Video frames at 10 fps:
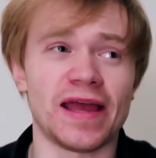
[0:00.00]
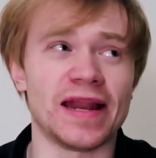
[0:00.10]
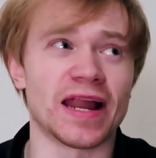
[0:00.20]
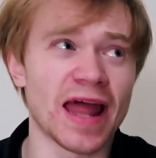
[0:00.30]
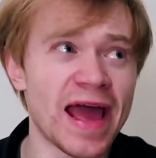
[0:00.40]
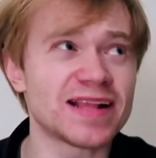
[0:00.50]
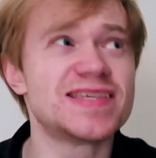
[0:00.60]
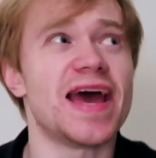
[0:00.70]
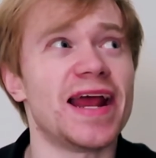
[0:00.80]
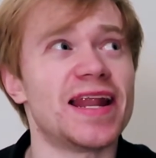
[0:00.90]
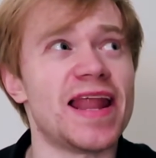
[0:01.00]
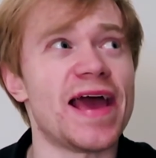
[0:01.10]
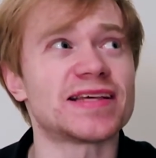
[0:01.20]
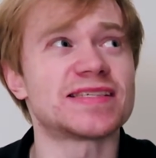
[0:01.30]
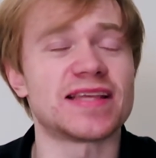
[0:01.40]
in a leg day the
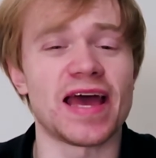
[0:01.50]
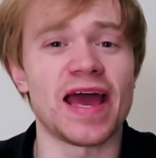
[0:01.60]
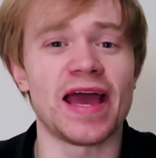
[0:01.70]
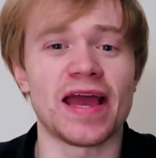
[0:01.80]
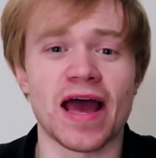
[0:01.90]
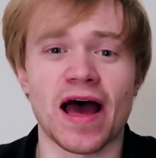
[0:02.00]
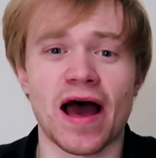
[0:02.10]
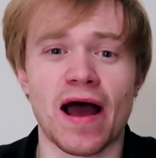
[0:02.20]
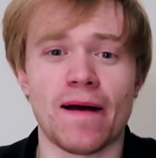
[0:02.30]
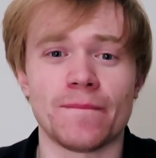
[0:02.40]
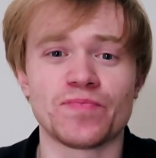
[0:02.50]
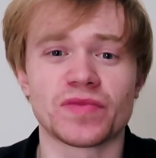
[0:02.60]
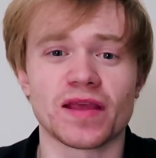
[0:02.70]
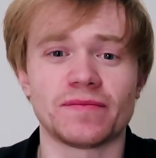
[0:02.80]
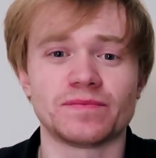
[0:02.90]
next day,
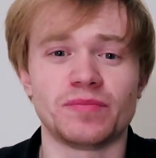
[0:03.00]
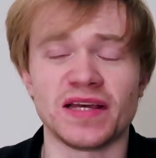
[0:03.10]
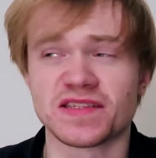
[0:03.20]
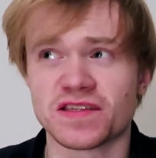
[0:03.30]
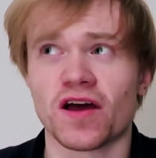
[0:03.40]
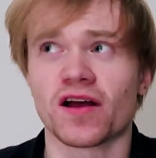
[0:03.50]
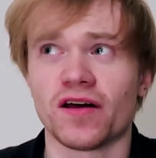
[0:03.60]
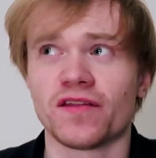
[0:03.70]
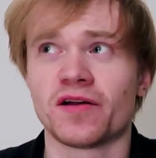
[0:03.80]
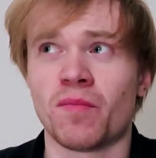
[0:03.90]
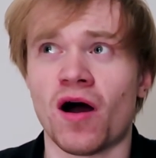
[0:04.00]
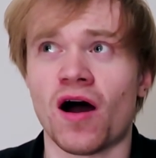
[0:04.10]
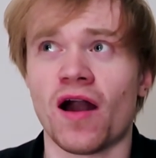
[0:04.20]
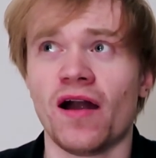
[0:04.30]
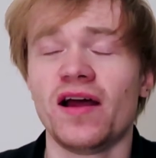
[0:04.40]
being stuck under the
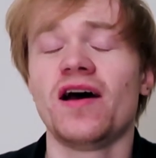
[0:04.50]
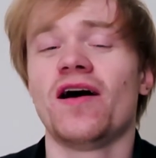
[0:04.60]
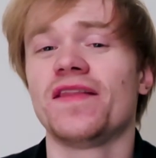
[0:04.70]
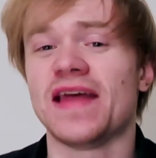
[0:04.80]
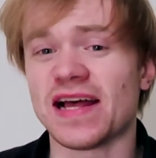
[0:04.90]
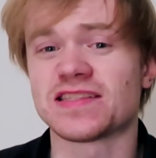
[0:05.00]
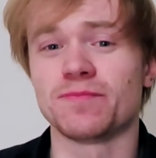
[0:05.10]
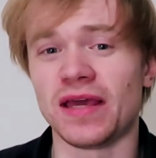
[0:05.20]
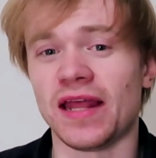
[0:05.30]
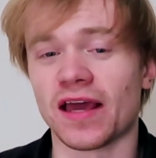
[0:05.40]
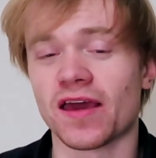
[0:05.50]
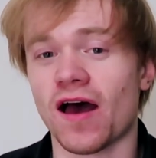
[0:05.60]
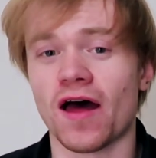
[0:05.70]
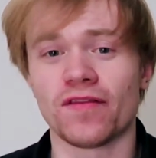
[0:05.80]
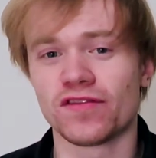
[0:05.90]
bar. That's me in a
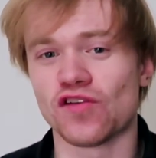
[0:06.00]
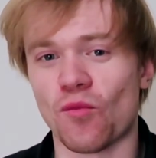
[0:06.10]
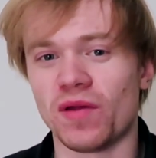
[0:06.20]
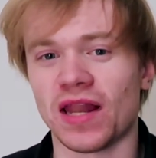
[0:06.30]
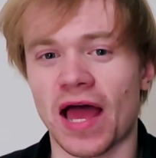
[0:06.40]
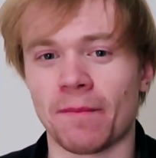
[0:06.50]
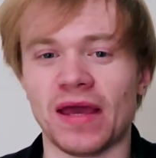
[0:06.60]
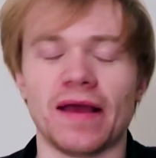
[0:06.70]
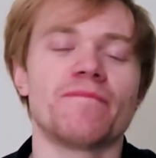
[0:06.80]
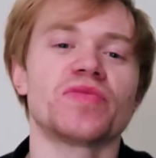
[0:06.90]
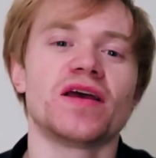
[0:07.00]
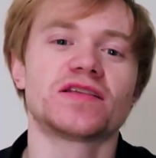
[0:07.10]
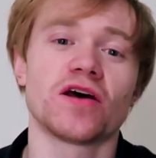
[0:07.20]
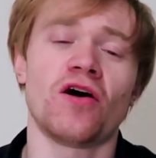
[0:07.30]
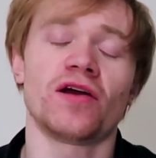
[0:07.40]
cut. Don't be like me.
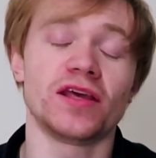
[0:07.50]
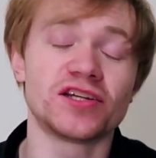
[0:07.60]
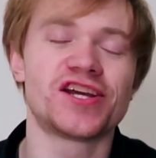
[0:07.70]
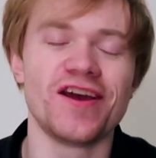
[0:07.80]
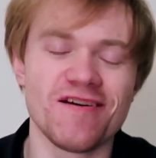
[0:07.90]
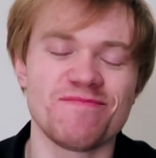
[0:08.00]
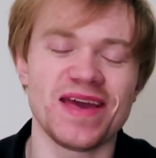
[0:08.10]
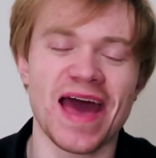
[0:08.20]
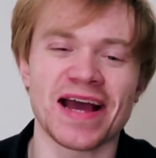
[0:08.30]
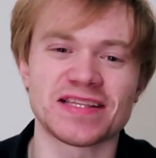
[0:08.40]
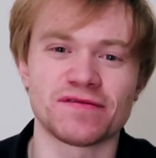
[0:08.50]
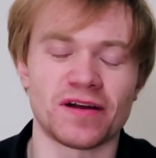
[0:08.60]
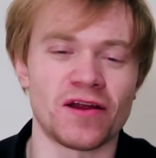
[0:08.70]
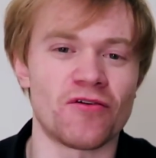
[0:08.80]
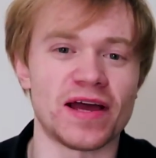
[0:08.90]
So you should be active
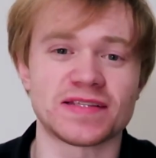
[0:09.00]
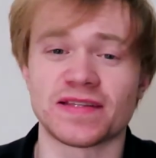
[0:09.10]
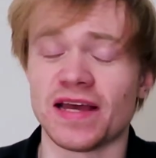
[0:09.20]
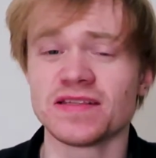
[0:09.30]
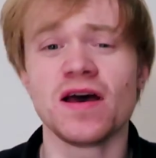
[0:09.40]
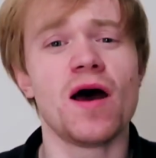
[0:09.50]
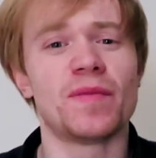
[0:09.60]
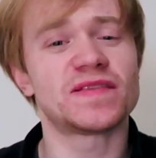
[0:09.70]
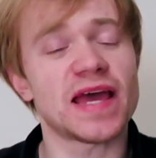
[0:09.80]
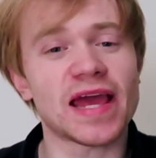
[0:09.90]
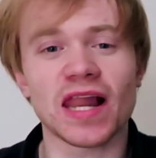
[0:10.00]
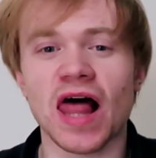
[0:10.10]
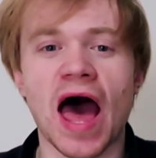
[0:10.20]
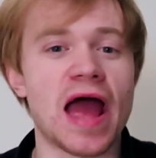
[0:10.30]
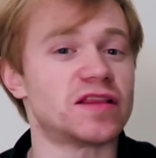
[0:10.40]
on your rest days, but take it
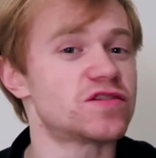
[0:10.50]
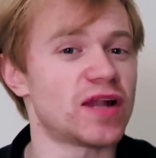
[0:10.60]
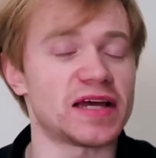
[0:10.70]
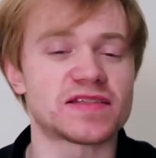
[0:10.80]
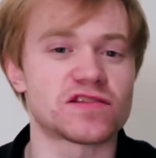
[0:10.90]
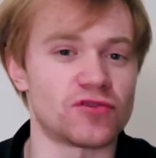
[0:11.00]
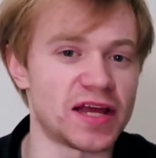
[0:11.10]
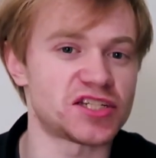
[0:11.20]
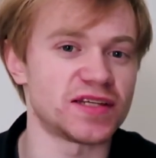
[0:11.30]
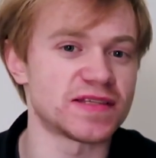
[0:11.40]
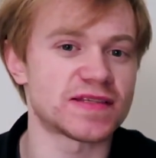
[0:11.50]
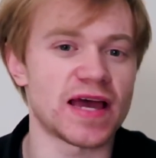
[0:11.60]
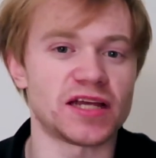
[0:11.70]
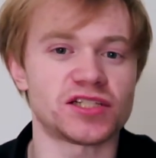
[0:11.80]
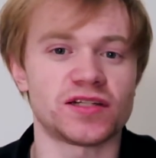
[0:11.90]
light. Do like stretching
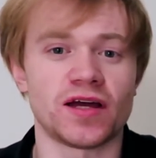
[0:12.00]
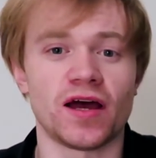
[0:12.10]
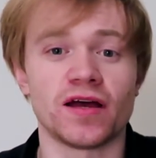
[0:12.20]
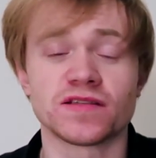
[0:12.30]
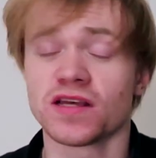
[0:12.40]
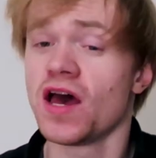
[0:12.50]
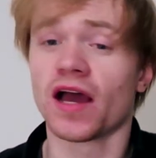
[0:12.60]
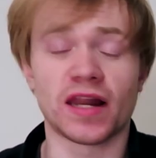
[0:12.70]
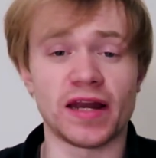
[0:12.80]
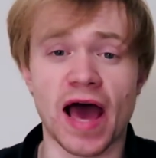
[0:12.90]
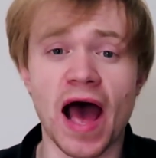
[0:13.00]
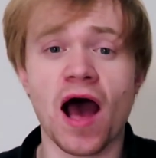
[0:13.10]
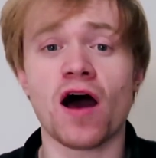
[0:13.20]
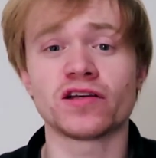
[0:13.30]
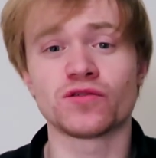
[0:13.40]
sessions, clean the
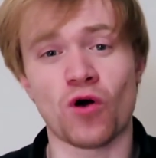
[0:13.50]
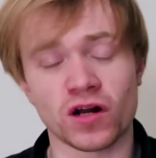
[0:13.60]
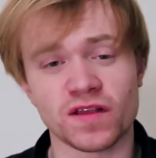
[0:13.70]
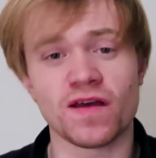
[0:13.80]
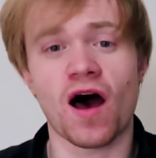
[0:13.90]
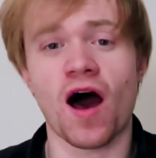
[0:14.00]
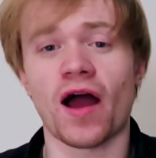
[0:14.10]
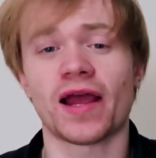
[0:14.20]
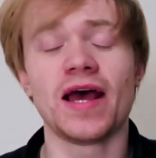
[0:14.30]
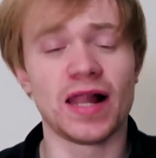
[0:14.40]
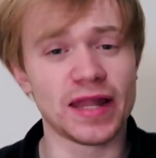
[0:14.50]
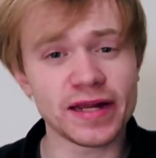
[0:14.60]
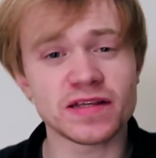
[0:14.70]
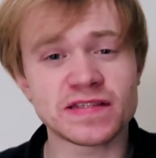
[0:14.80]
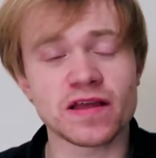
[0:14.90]
house, walk the dog,
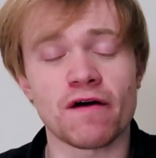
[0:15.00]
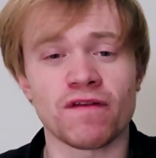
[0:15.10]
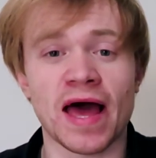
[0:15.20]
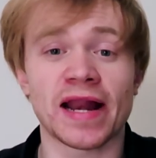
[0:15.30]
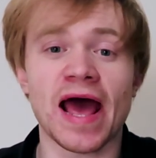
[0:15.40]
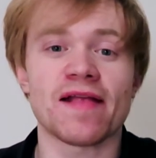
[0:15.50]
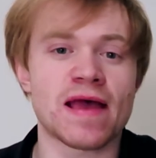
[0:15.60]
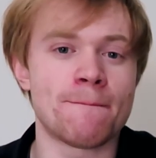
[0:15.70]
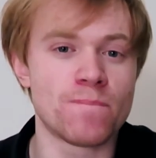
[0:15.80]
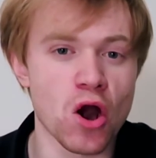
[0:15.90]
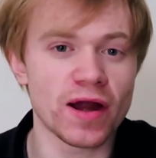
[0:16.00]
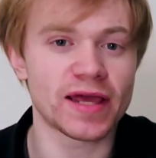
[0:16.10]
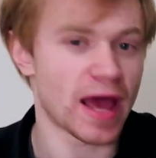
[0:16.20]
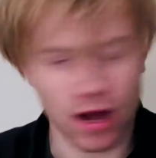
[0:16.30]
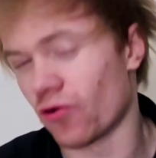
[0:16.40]
little stuff like that that
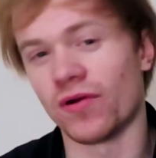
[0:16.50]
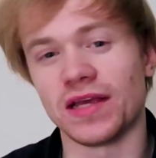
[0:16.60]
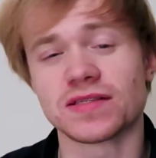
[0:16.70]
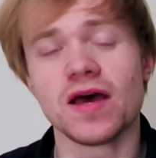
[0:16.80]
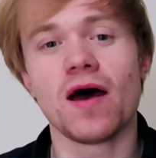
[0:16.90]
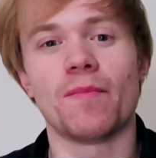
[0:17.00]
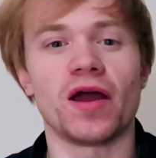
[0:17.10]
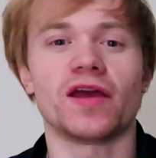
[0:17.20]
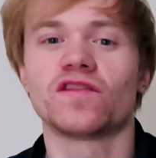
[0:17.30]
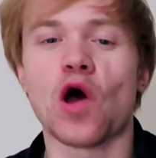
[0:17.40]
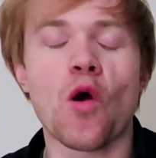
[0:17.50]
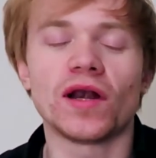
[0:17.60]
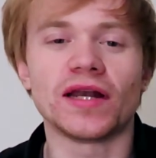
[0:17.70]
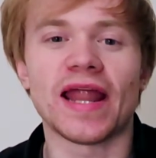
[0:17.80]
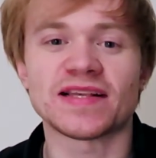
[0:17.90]
burn calories, but you
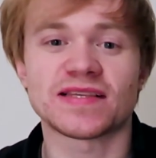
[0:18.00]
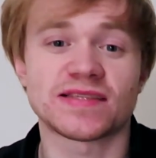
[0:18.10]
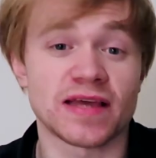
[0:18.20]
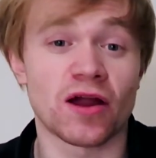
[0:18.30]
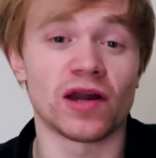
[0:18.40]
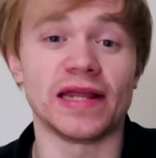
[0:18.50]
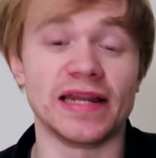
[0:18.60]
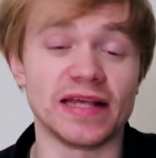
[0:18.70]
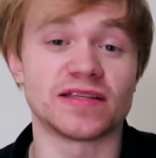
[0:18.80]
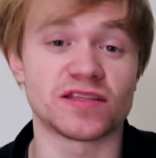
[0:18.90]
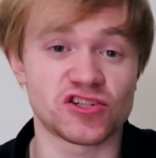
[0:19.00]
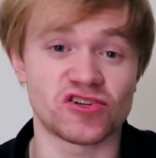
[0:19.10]
don't necessarily need to